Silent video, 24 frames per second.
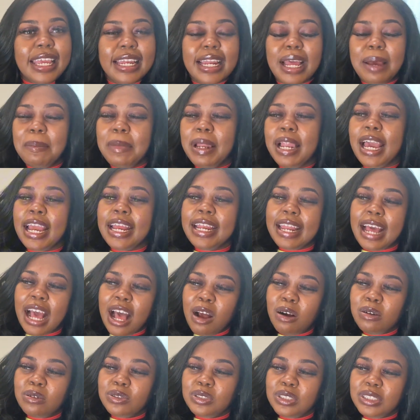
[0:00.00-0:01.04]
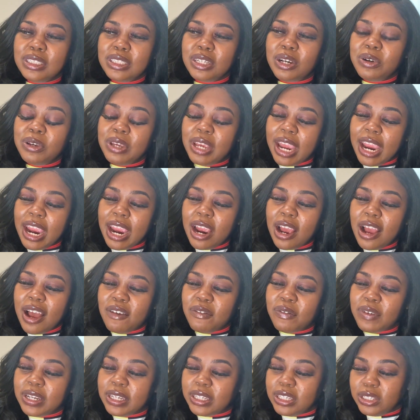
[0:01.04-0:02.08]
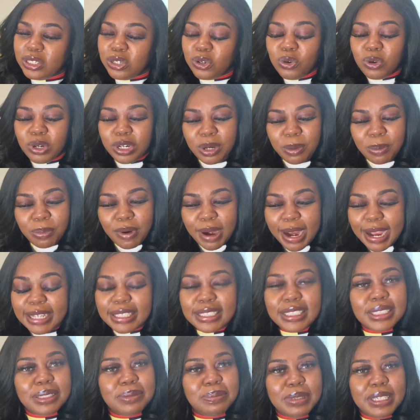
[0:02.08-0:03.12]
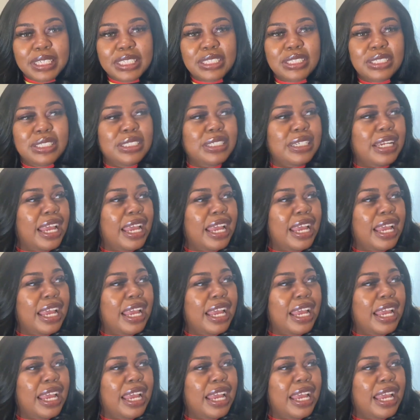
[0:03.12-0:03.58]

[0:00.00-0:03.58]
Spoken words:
And I be like, dog, she tore your hair off and 2 of your braids is missing.